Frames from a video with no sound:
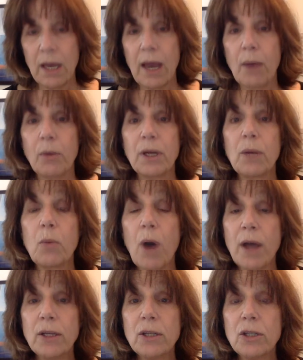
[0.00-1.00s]
And what I
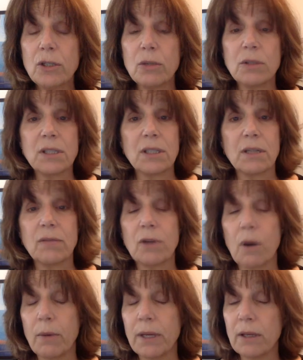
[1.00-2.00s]
want you to do instead of
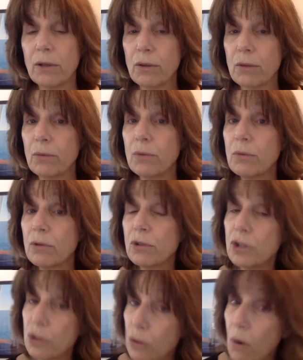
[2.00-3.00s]
going through the
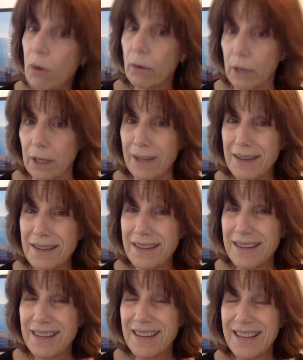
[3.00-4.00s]
story
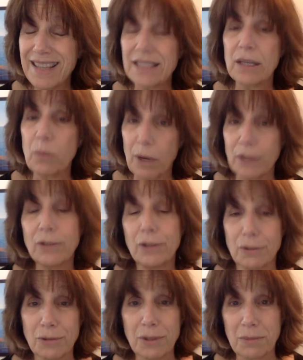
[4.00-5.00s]
is I want you to
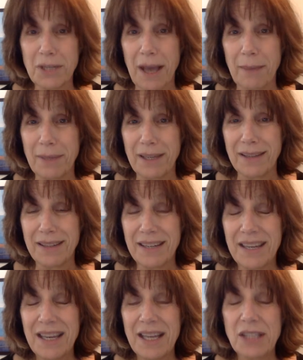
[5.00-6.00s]
do some tapping.
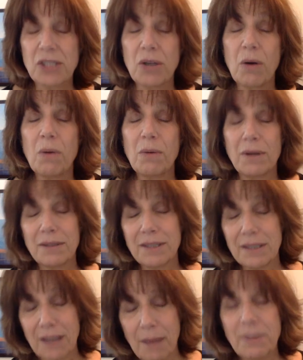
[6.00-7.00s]
And so
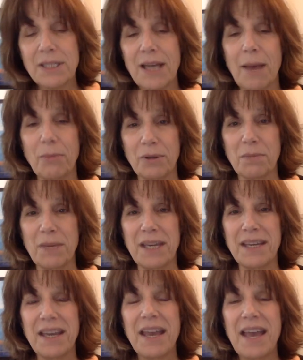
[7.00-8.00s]
come and tap with
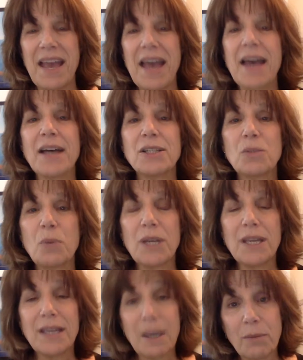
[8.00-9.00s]
me as
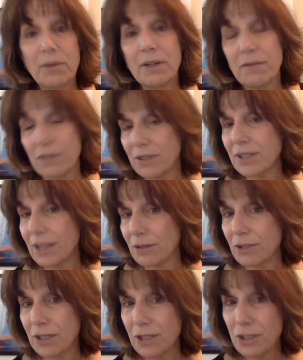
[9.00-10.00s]
we get rid of this
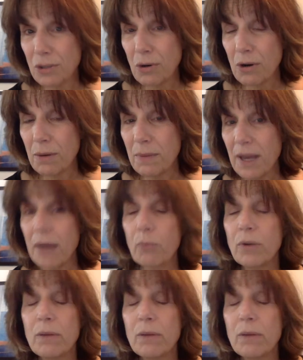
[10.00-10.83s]
scarcity storm and we